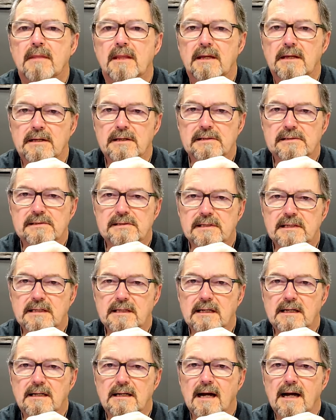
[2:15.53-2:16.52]
is
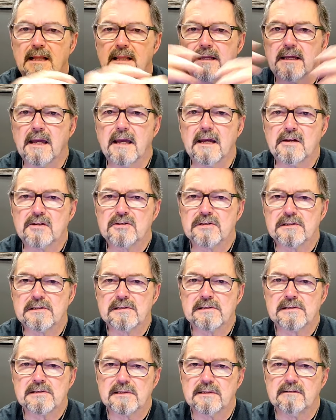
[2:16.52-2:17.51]
the
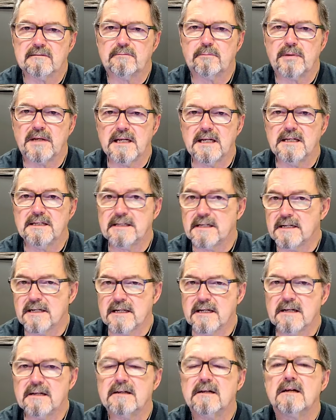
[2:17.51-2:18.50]
allegations of P.
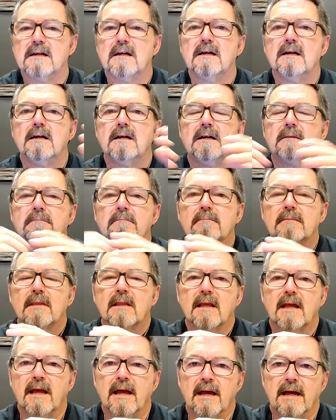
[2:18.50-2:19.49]
Diddy
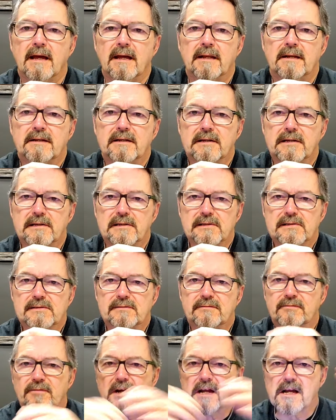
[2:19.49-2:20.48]
and his
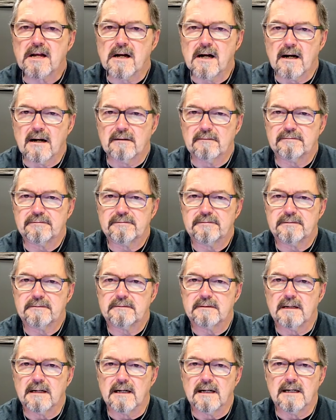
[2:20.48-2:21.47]
freak-off
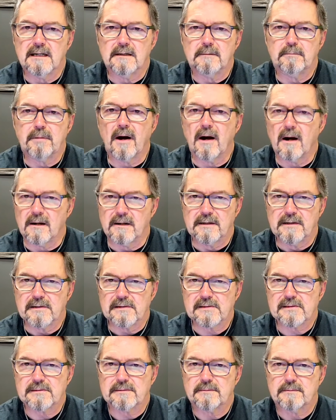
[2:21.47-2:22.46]

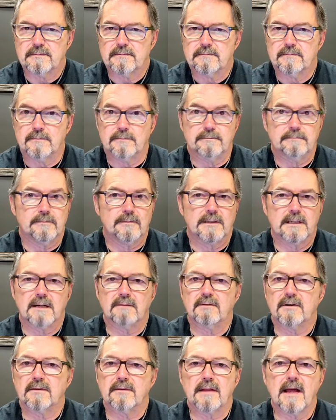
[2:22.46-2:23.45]
parties,
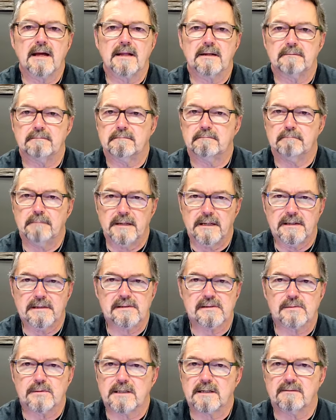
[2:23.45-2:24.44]
whatever that
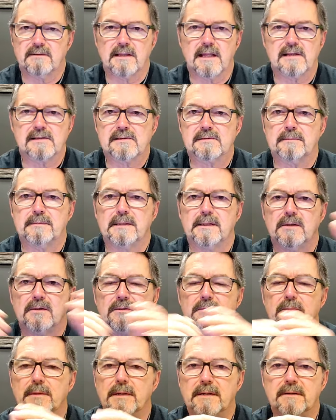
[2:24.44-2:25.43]
means, whatever that's
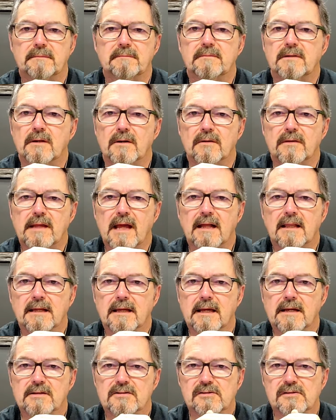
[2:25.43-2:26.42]
about. But, you know, the
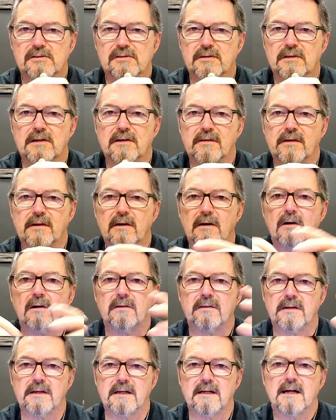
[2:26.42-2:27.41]
allegations are all there,
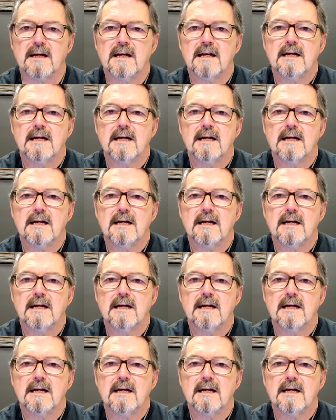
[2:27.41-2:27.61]
all the